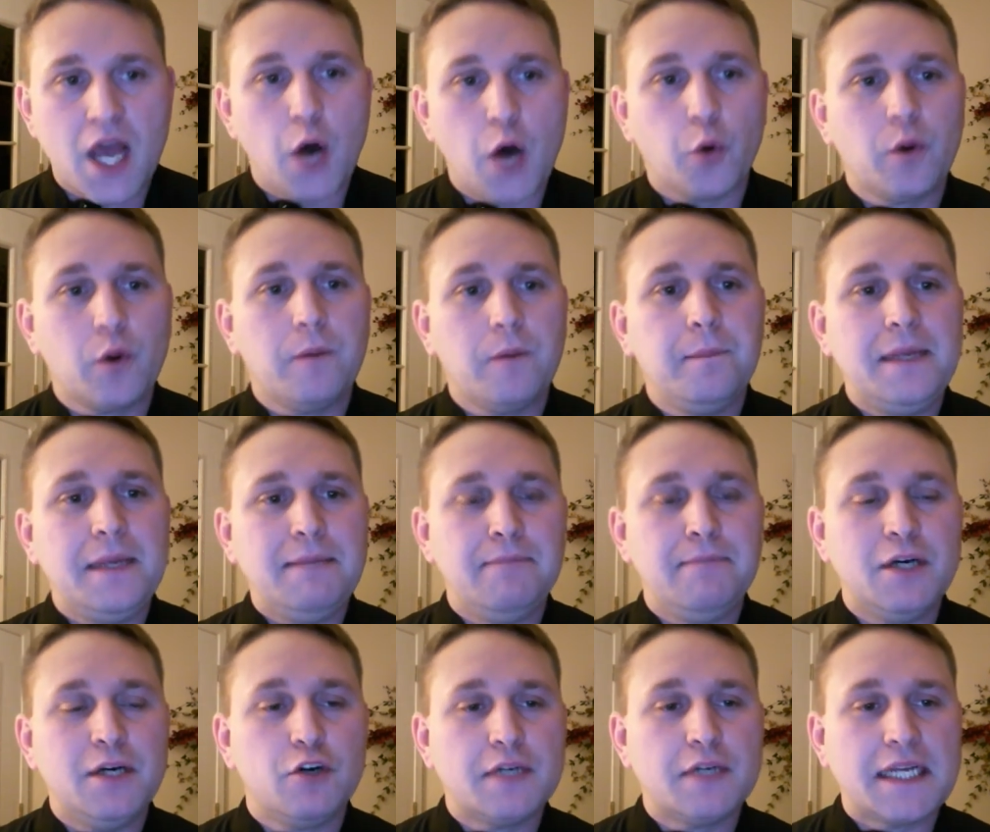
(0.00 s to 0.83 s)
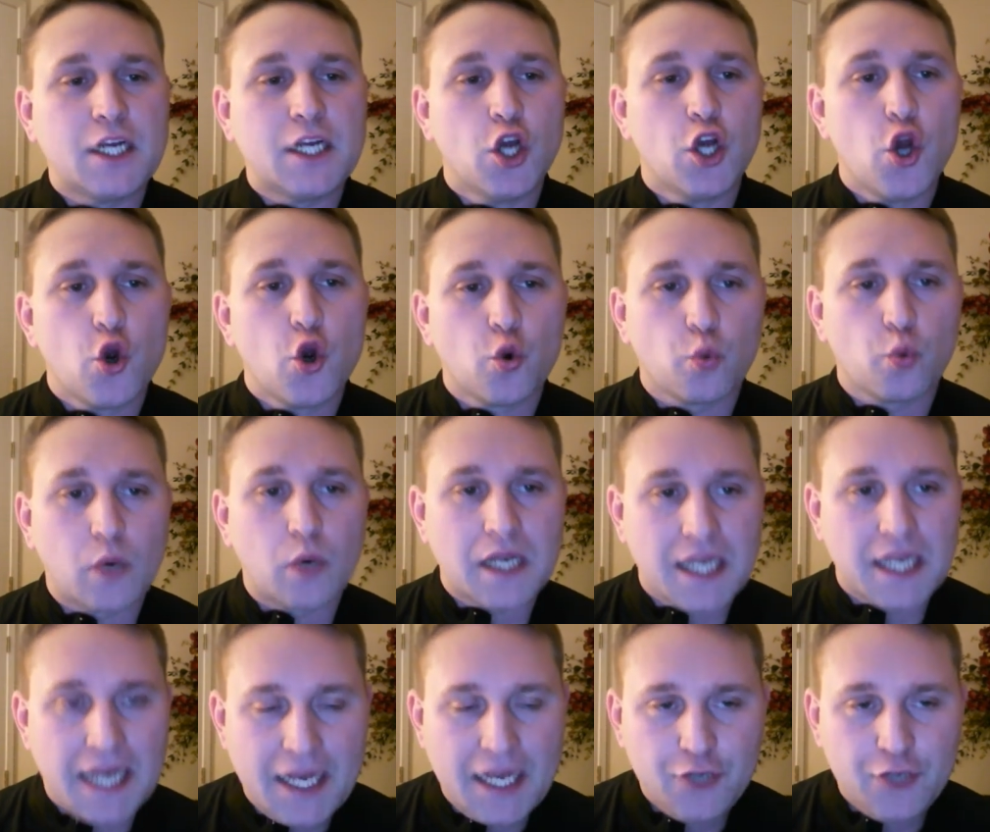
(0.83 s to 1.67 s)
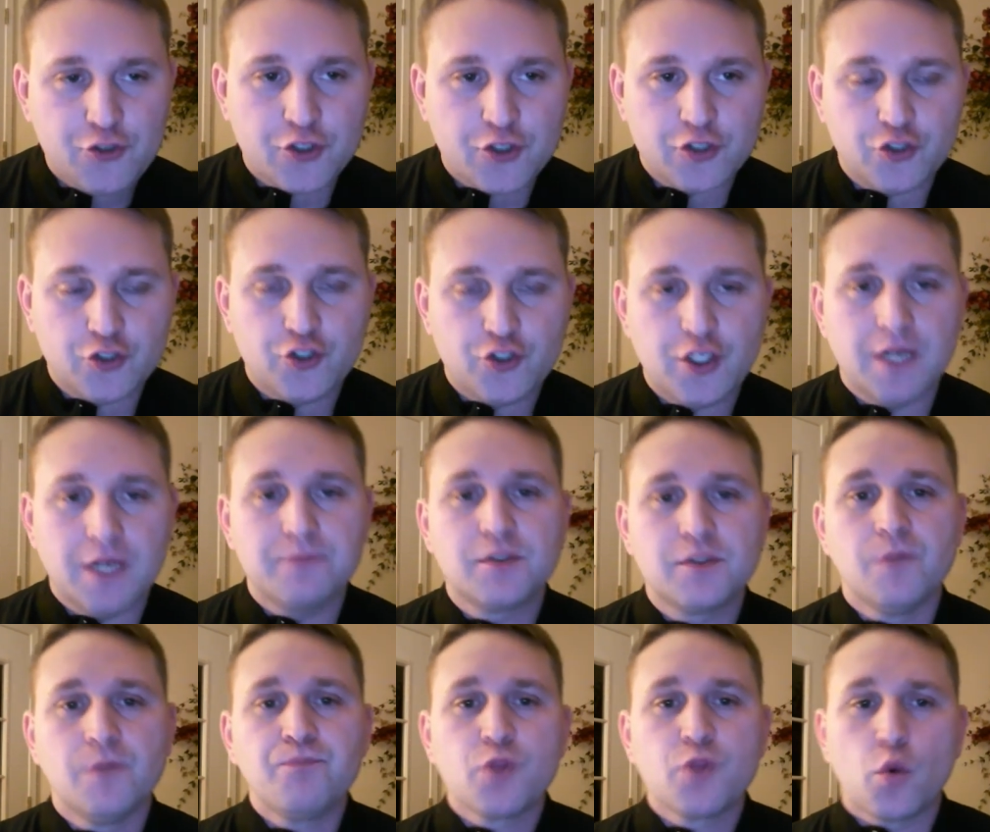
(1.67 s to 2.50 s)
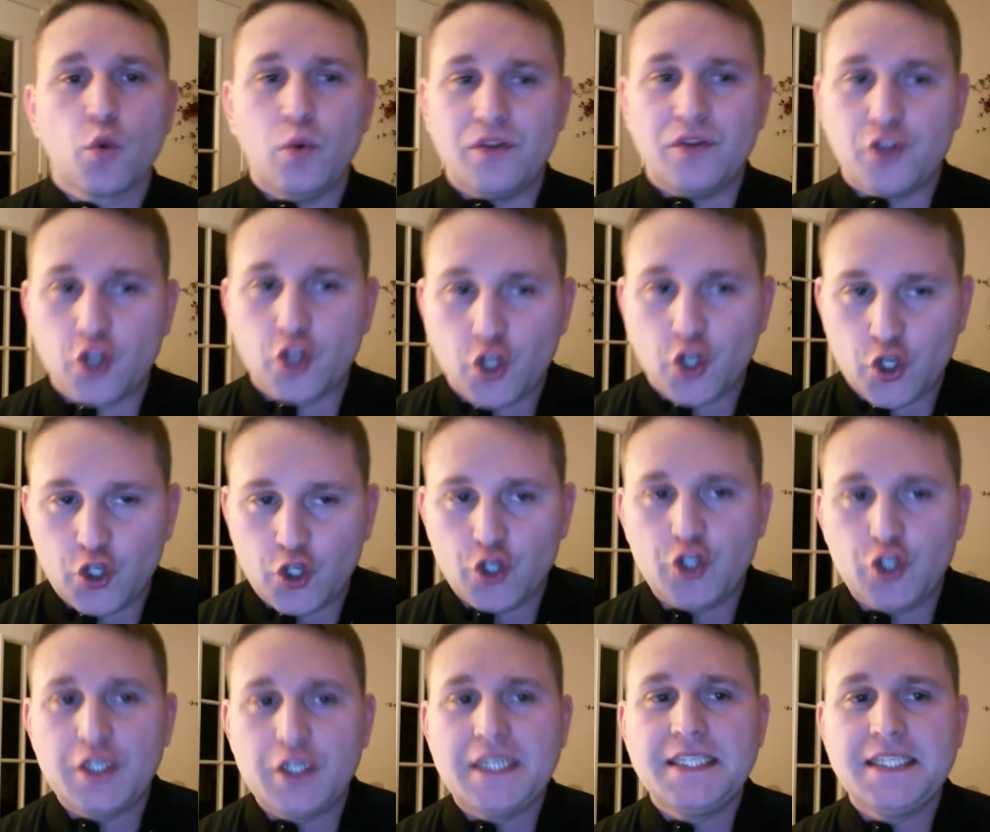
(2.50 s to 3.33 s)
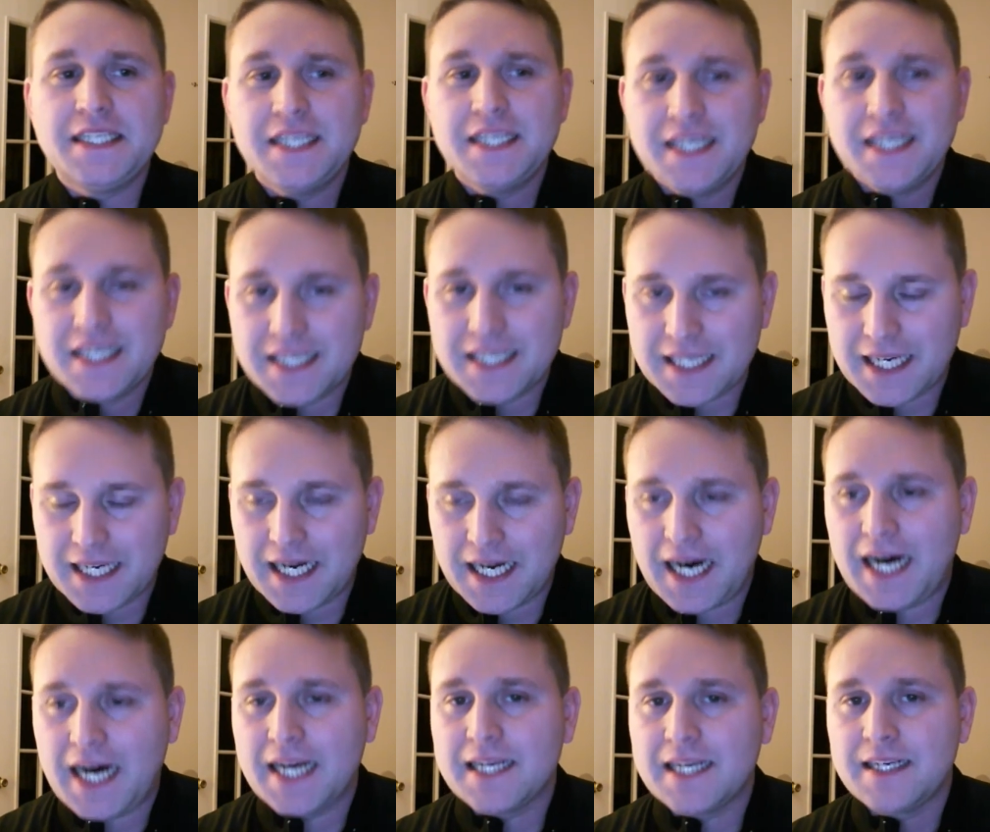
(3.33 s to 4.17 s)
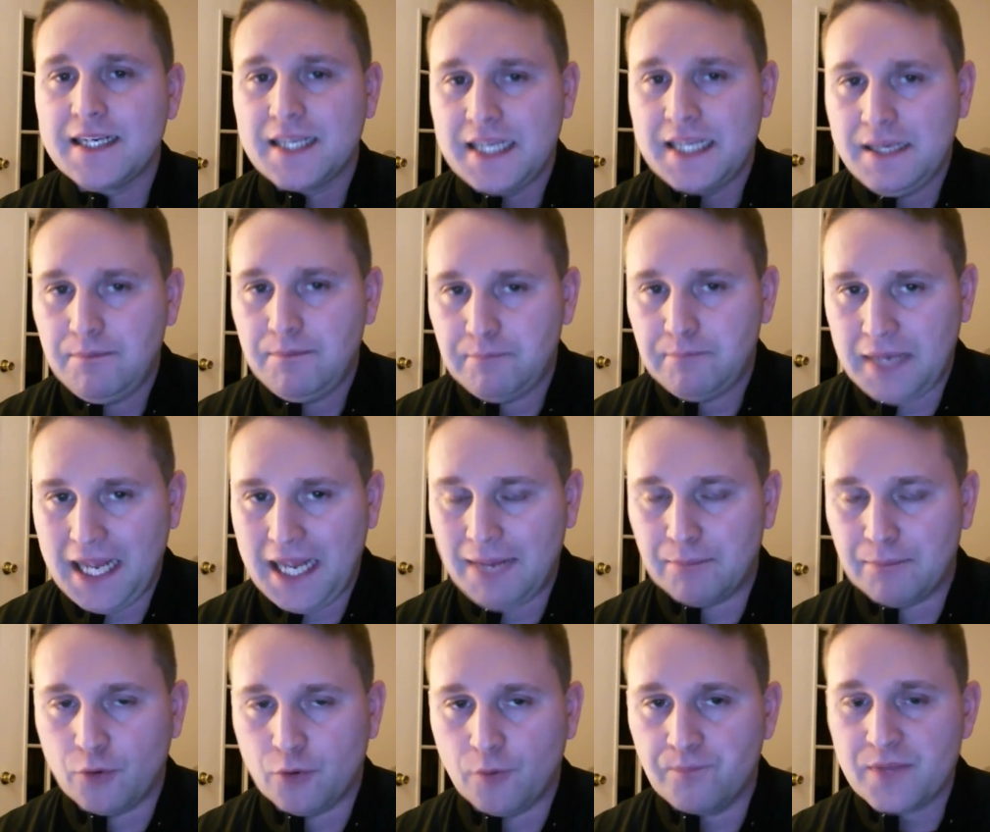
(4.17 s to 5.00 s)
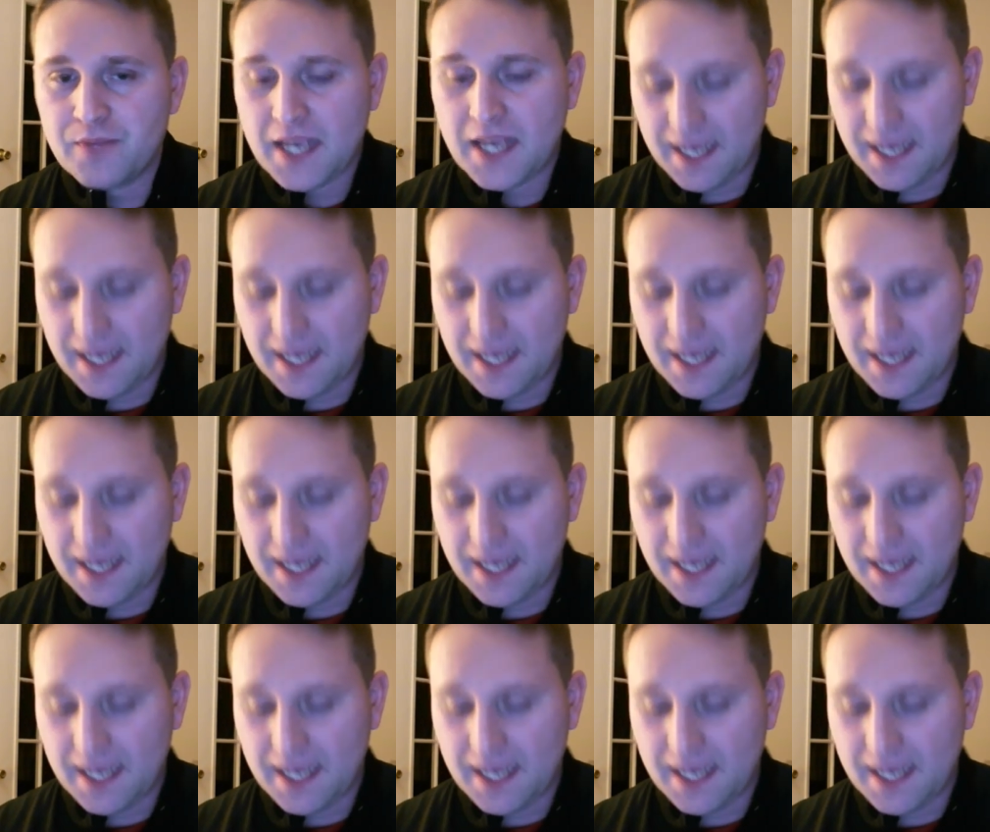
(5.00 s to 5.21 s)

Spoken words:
I want to be building relationships with good, godly people.